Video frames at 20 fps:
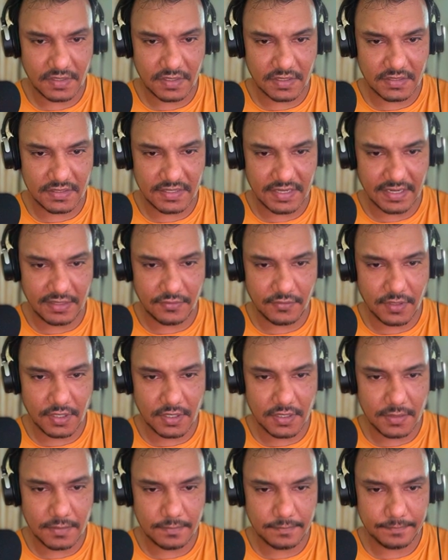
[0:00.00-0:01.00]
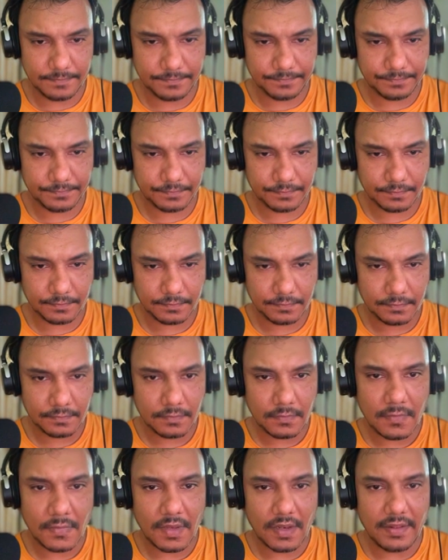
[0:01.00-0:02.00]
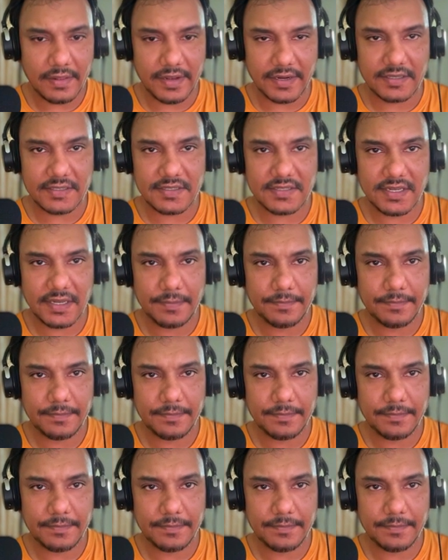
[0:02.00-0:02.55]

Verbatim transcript: Does that work? Let's